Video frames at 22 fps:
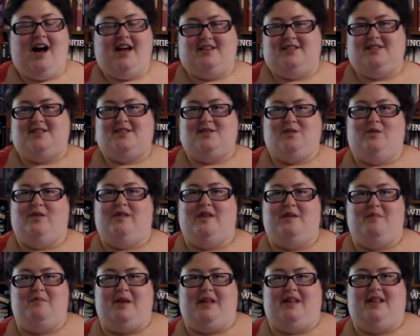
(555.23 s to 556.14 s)
I just
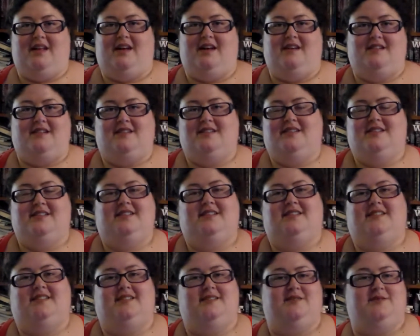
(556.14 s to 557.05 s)
thought that Miller
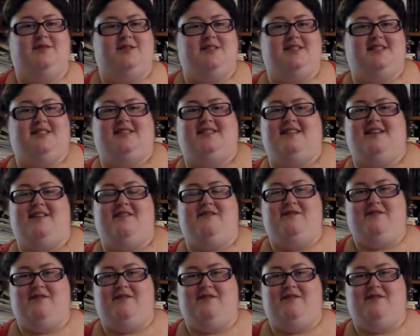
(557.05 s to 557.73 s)
was